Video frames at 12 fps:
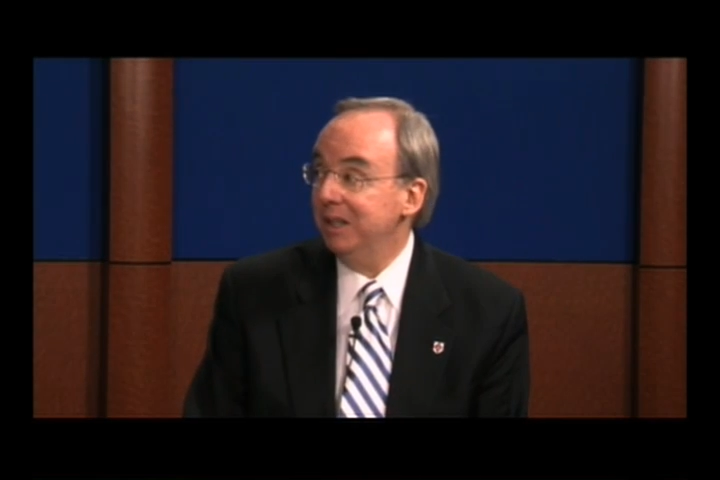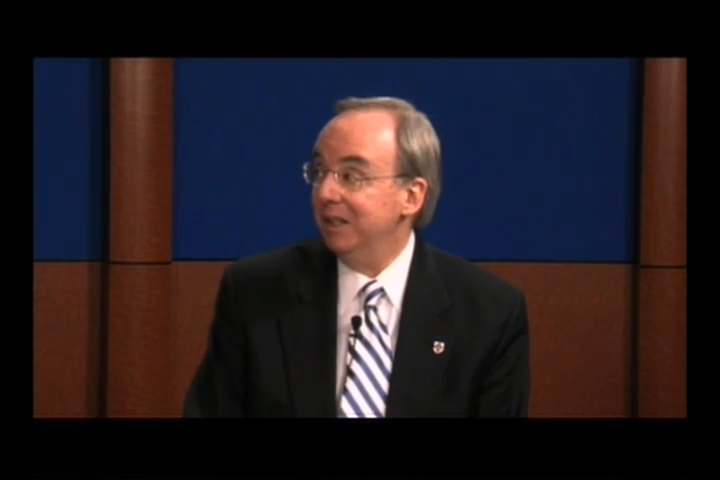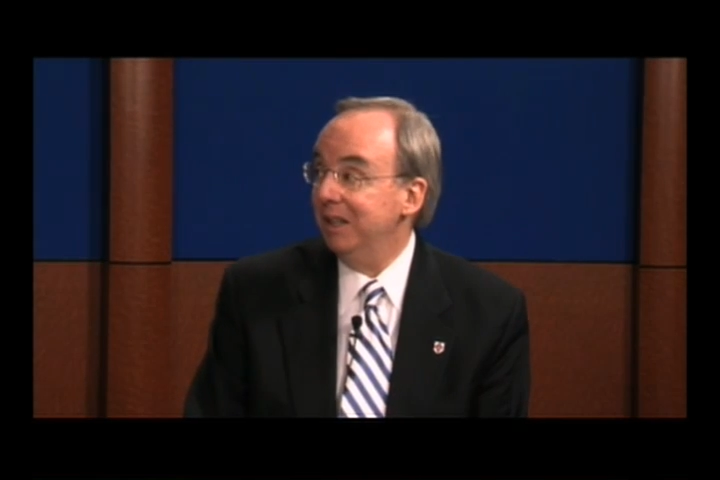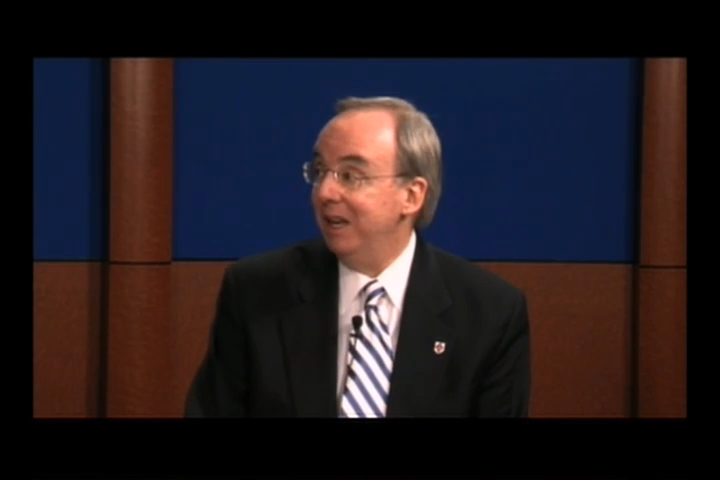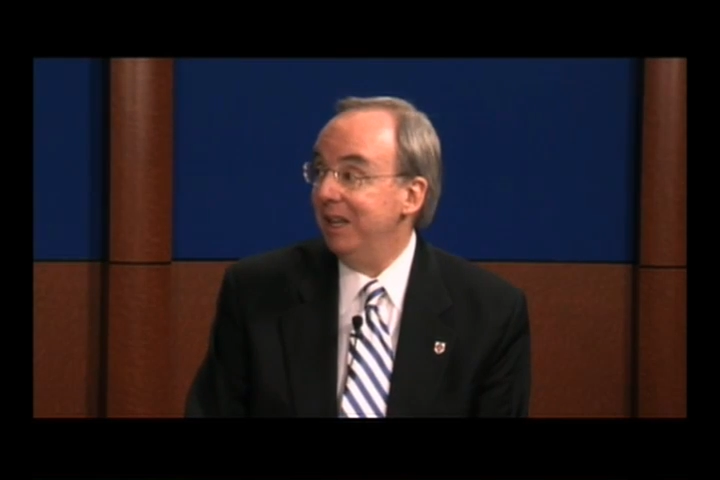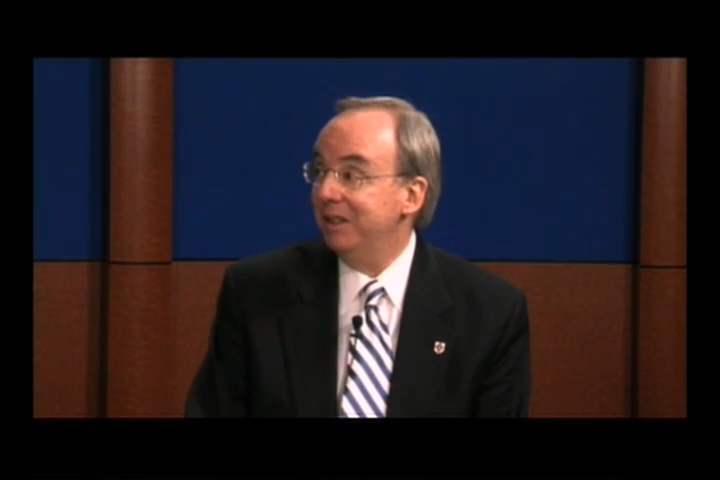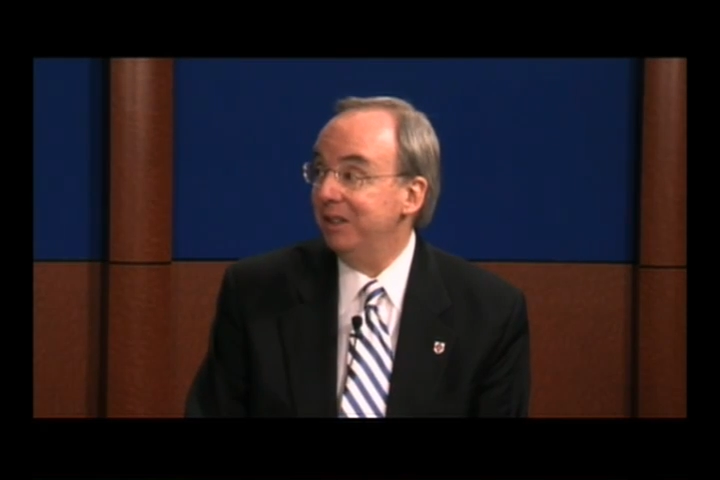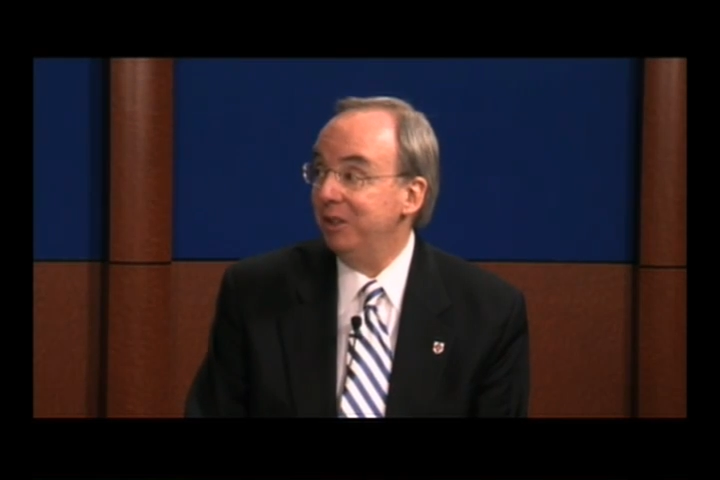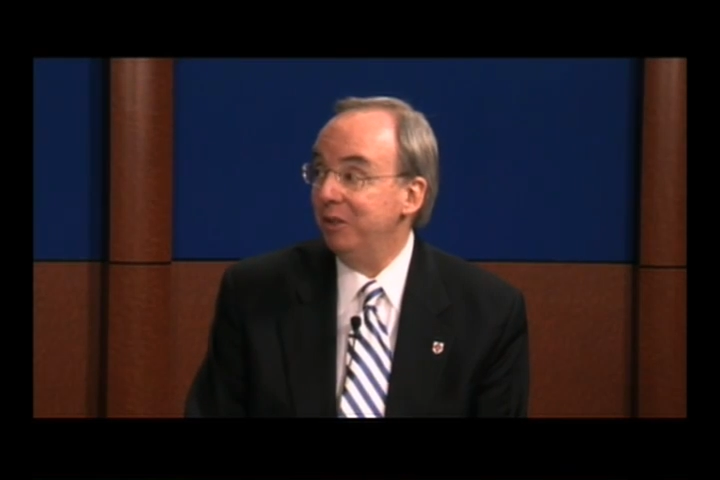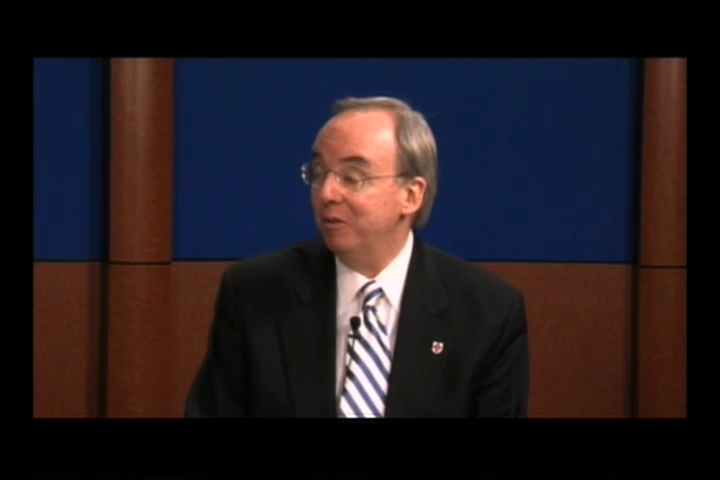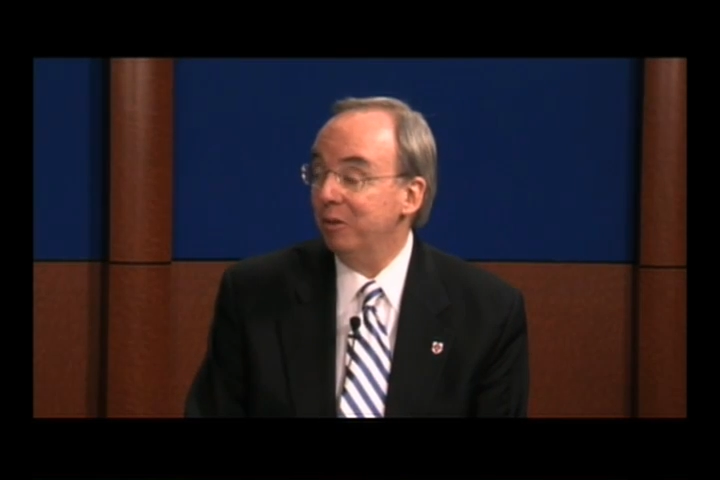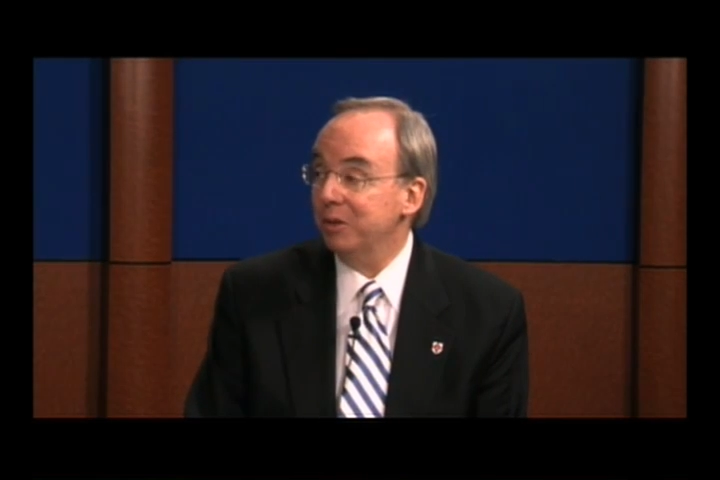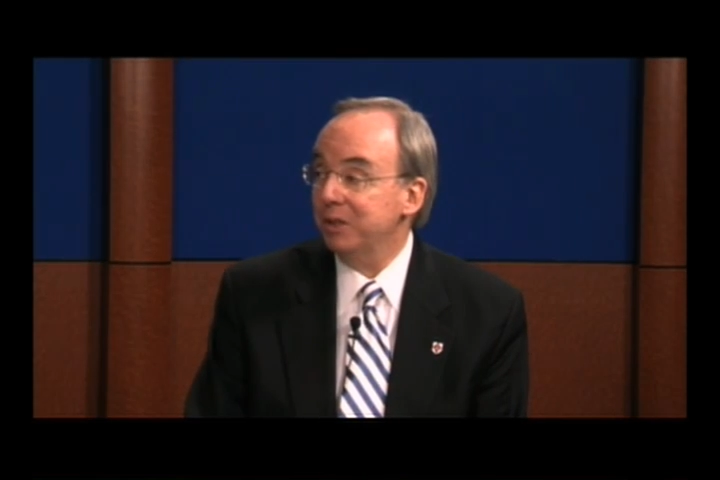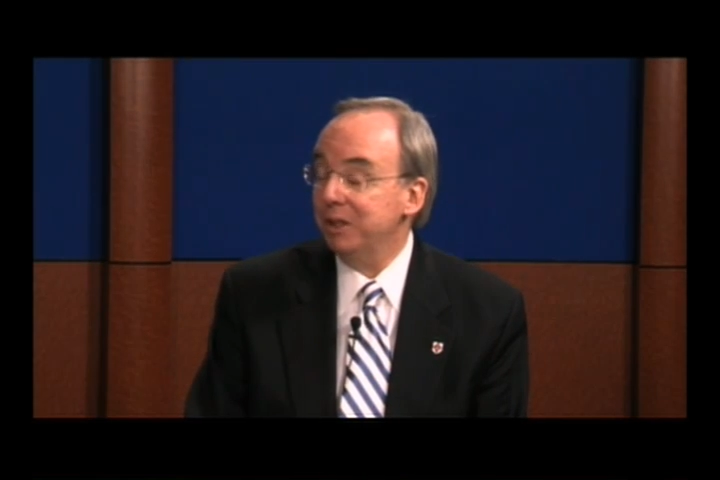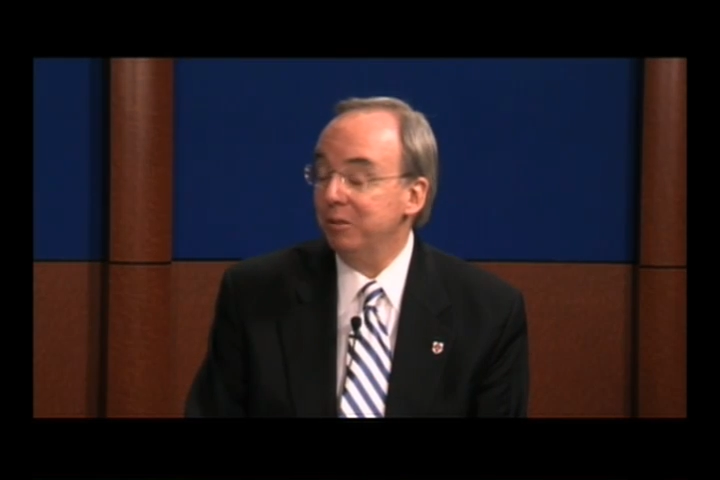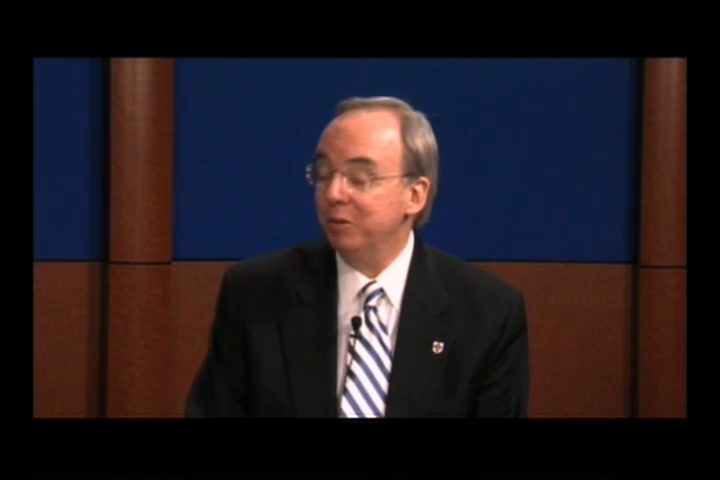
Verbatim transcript: uh, at the university.